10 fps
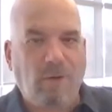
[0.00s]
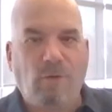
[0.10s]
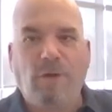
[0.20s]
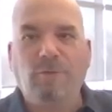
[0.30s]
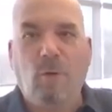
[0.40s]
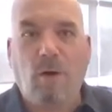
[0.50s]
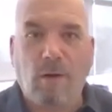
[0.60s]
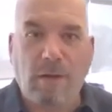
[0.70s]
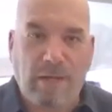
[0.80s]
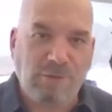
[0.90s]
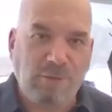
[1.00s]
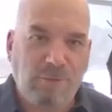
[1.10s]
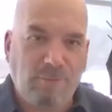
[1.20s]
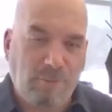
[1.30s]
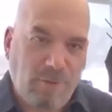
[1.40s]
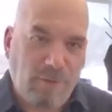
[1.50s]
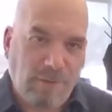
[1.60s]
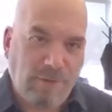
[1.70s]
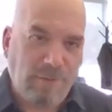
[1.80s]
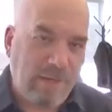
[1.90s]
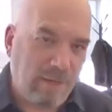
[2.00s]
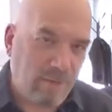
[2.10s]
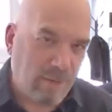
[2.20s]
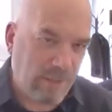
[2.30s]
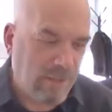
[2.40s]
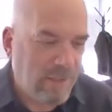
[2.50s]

crosswalk as you are in that area.